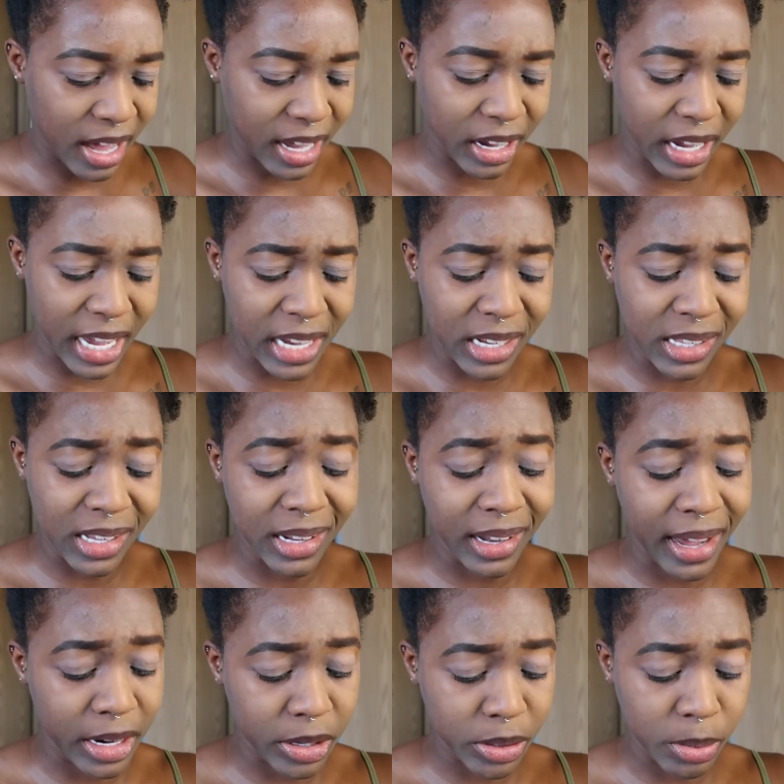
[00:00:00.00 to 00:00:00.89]
I gained a
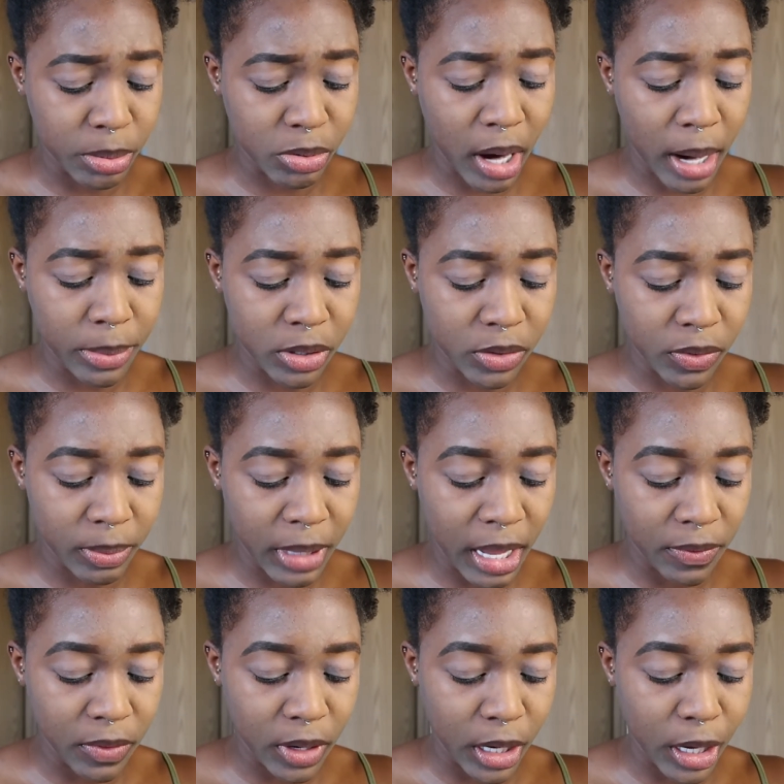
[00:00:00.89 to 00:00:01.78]
lot of subscribers from
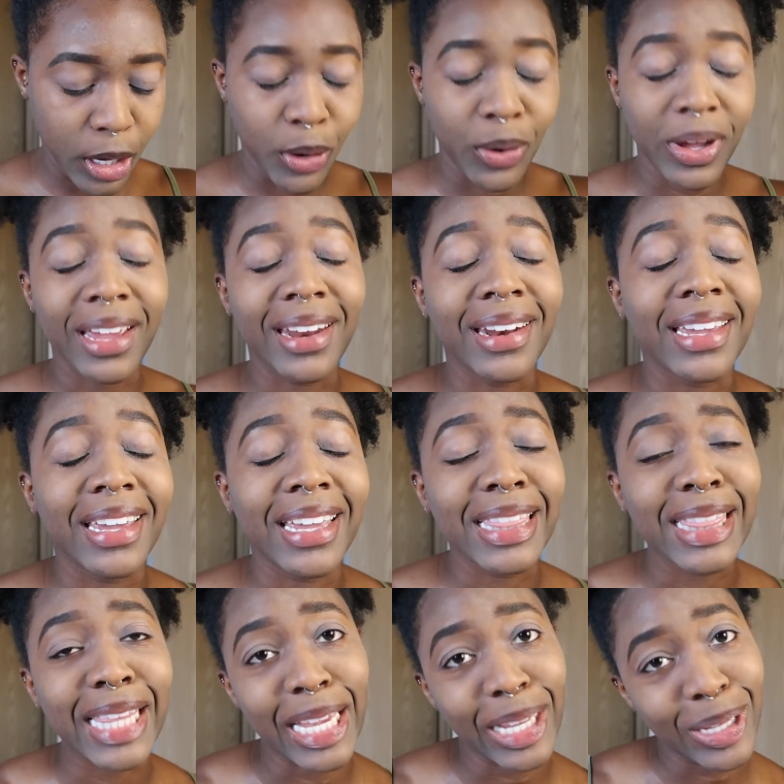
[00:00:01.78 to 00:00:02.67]
that video and
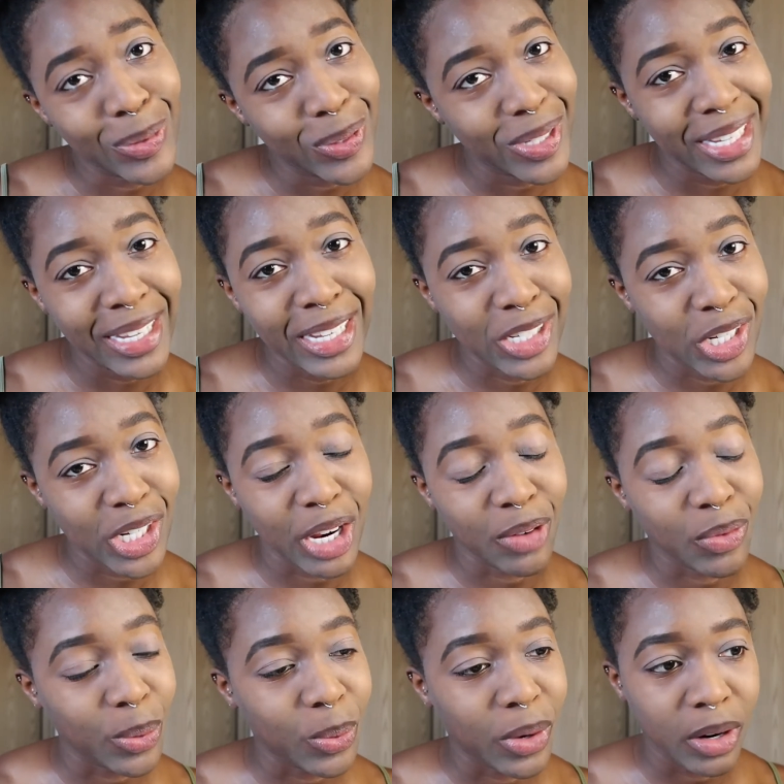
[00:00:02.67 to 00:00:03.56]
again thank you to each and
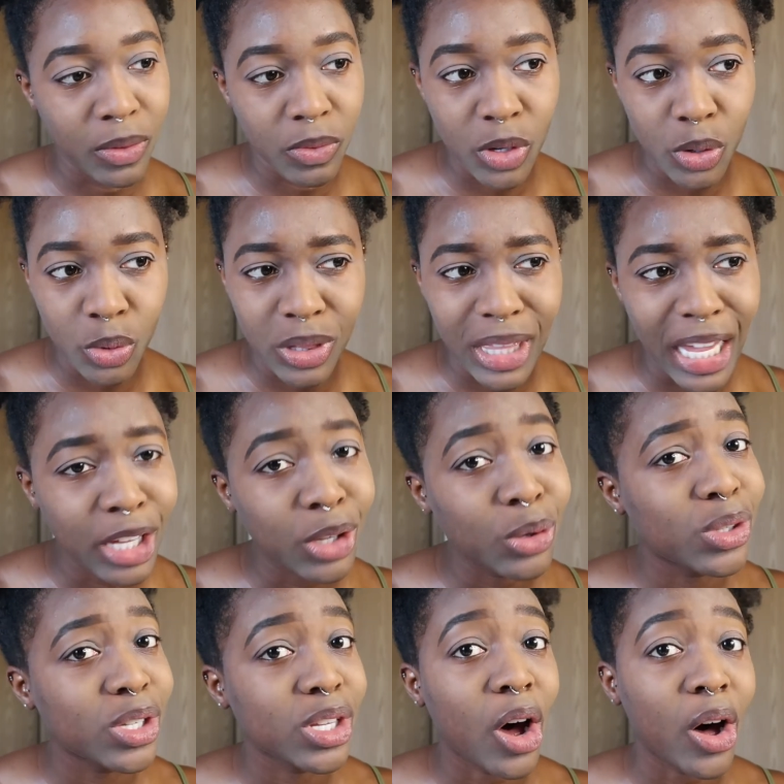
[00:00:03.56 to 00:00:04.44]
every one of you thank
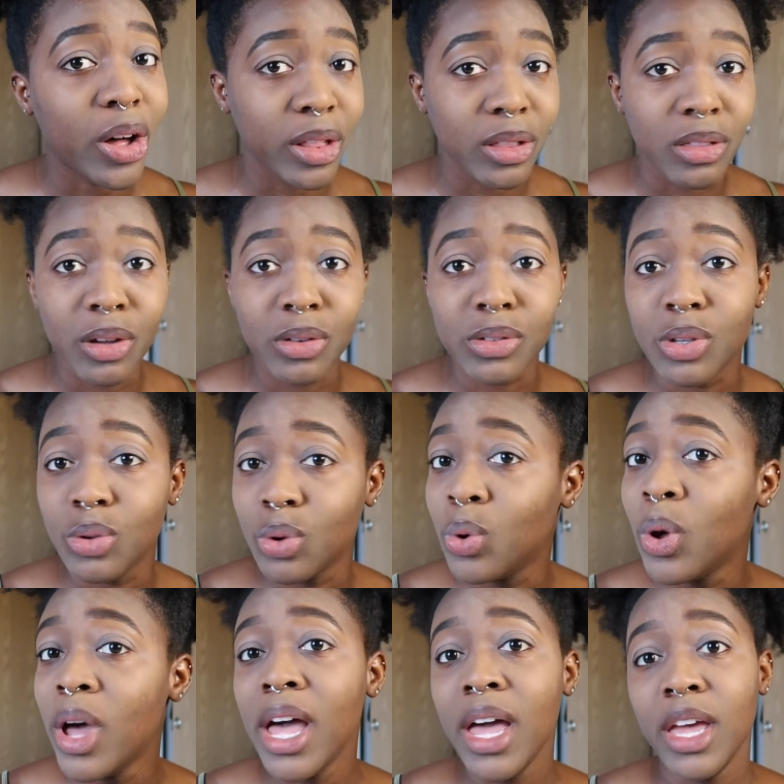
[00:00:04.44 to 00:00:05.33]
you to all of those
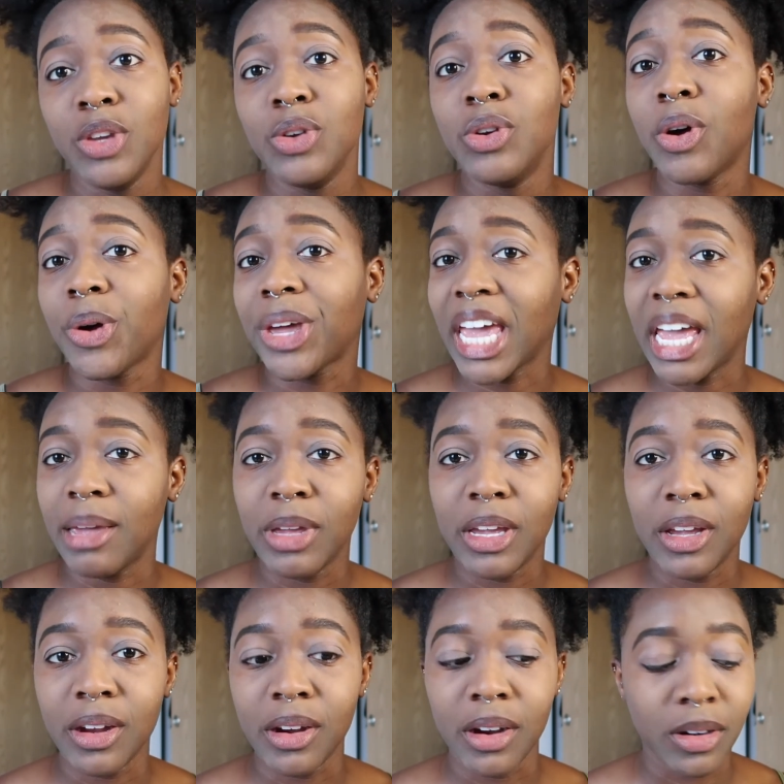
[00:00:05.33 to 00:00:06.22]
who you know came
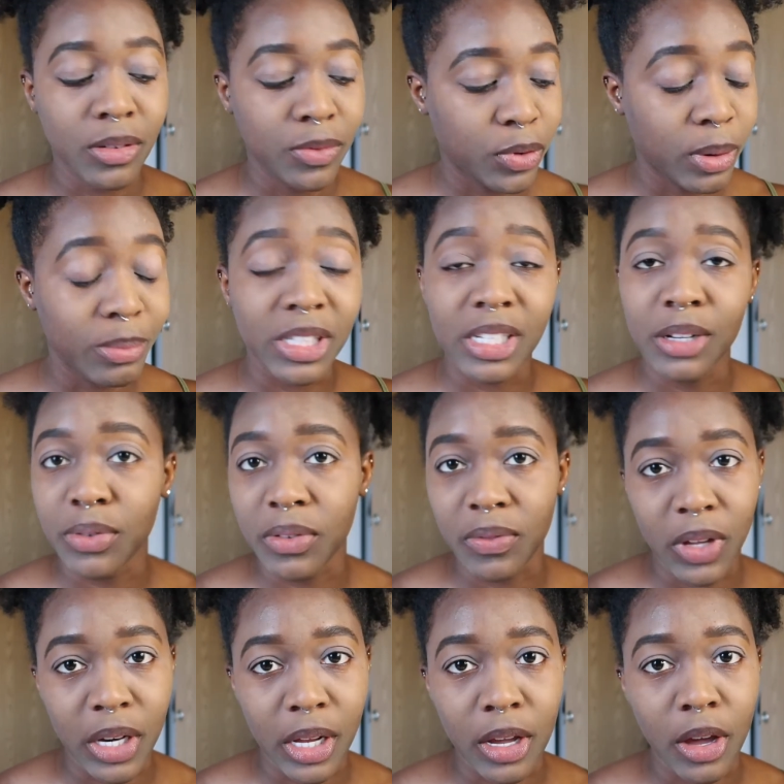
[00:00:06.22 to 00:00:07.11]
here from a
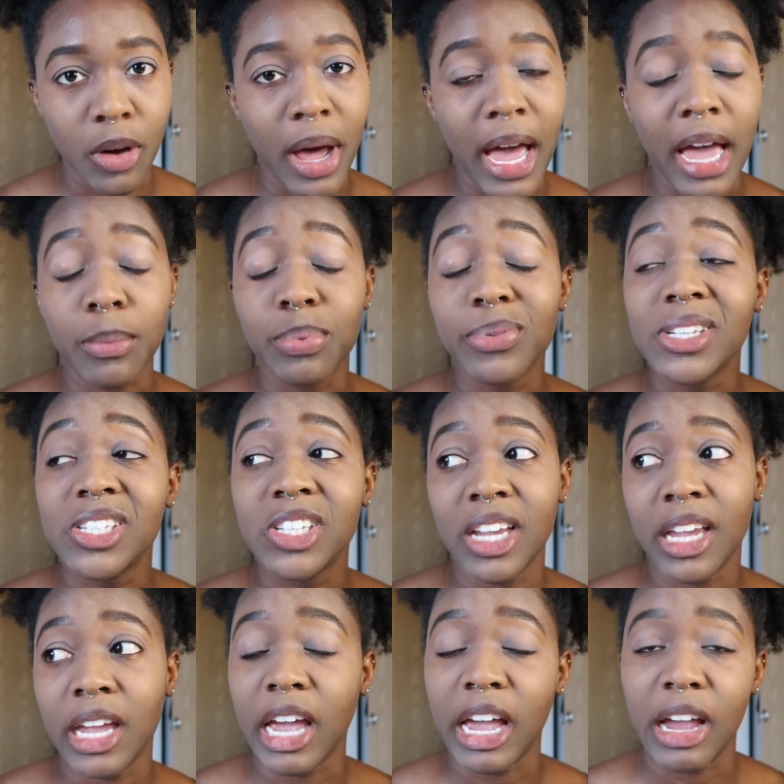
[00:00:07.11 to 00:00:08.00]
different video i
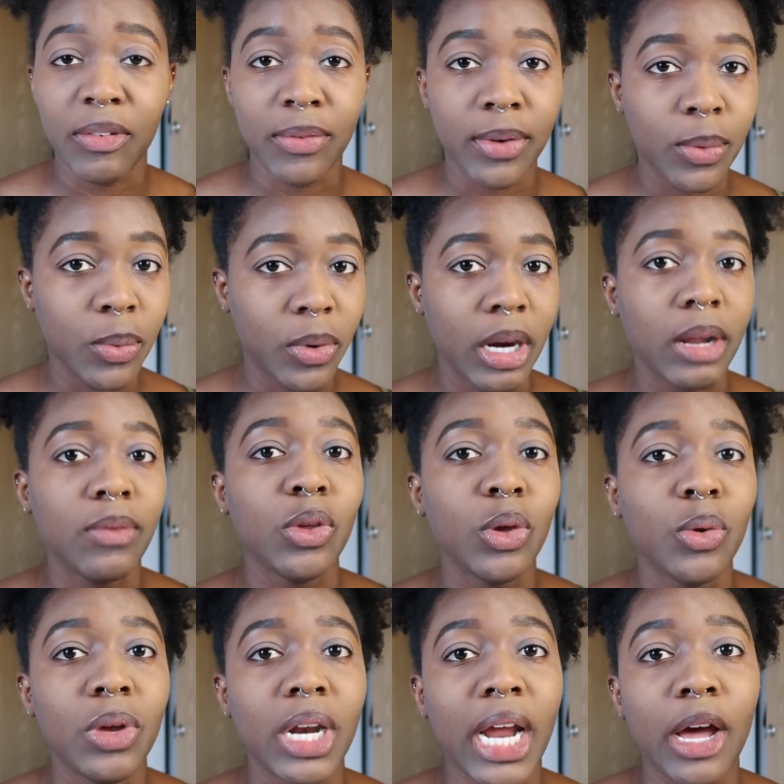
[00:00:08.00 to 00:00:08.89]
appreciate every one of
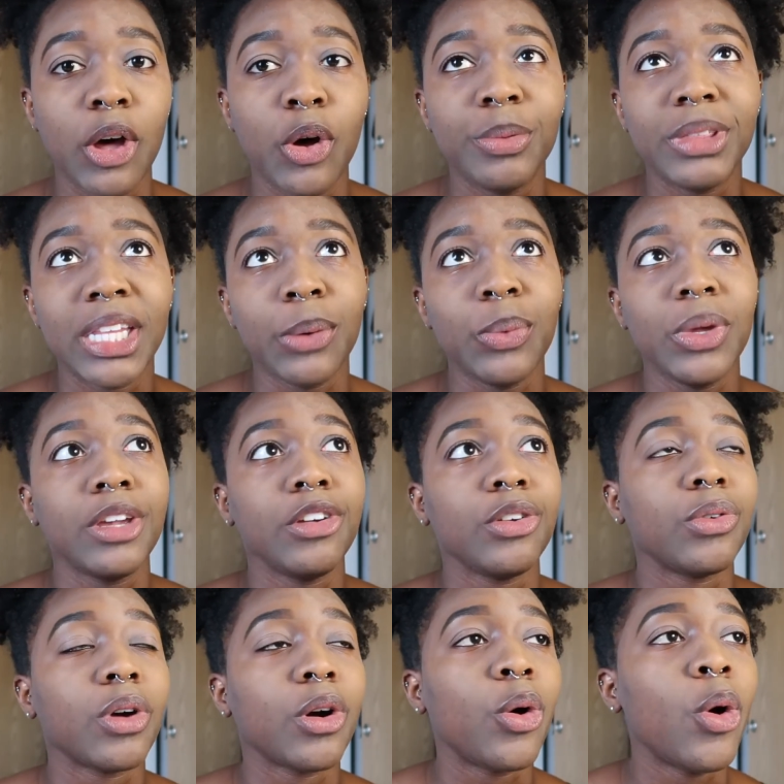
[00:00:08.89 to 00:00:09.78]
you and i hope that we
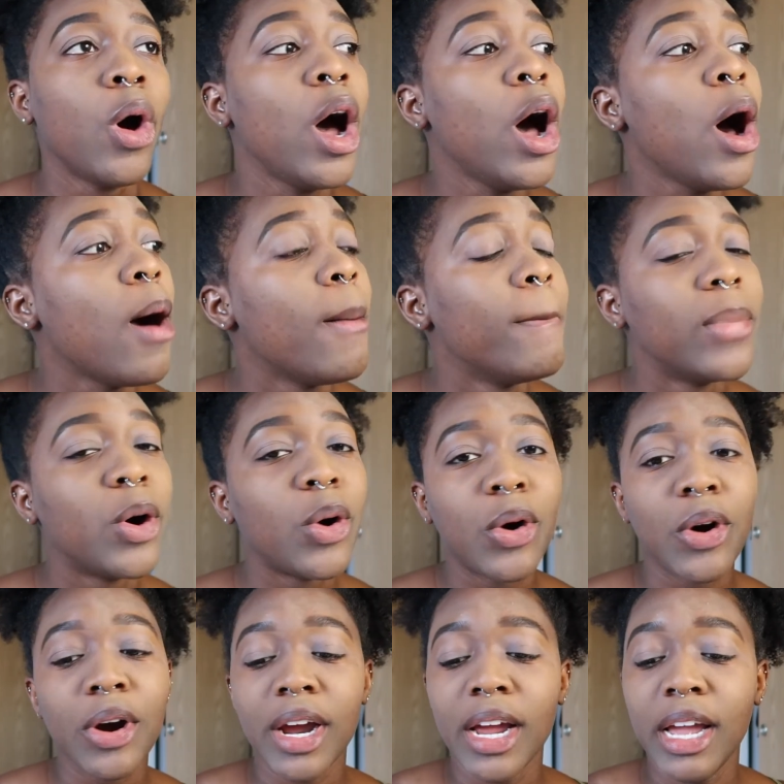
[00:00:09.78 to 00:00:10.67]
can grow
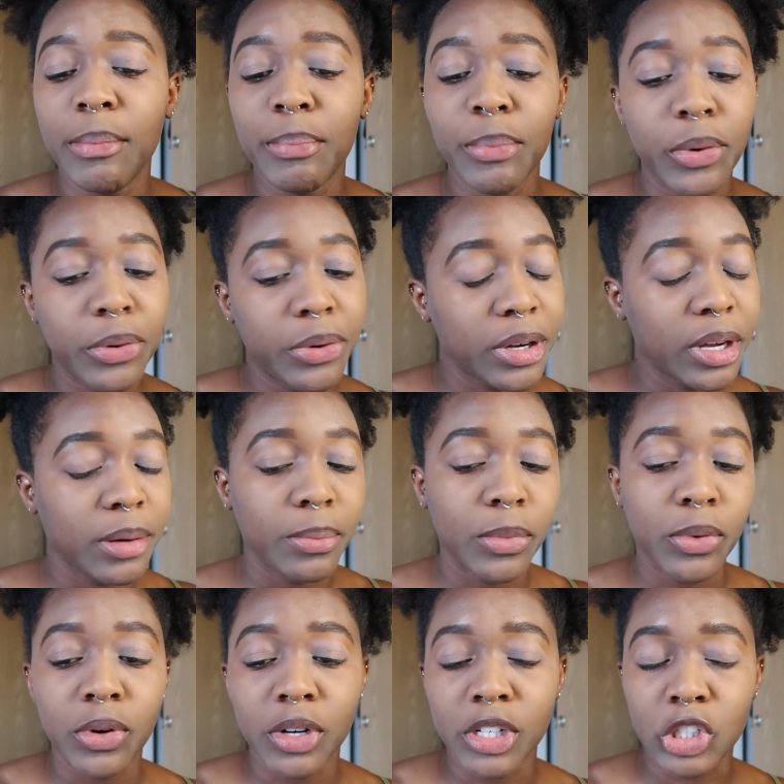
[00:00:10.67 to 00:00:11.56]
more and more and
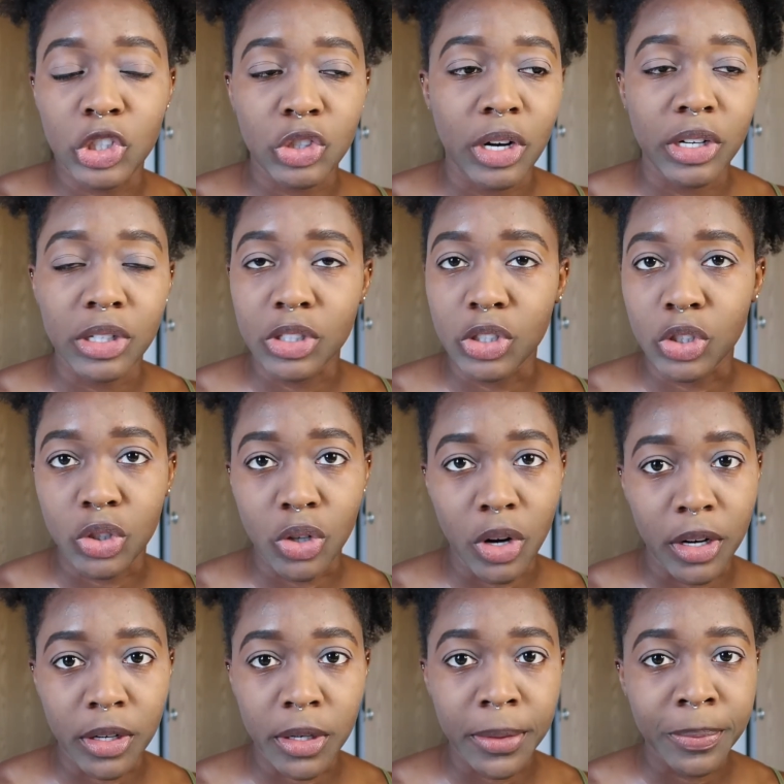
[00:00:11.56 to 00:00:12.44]
more and stronger and
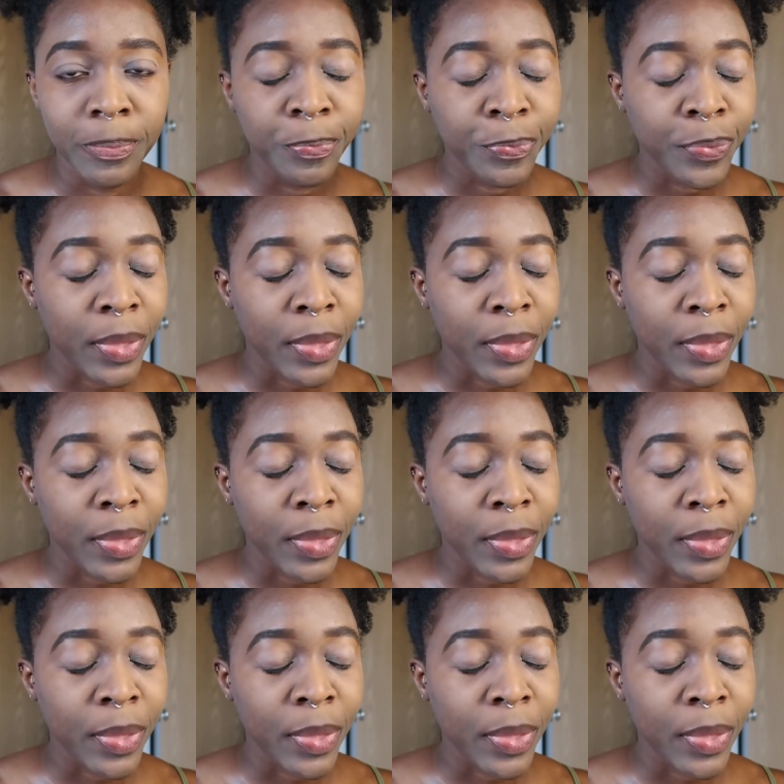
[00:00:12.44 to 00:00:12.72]
stronger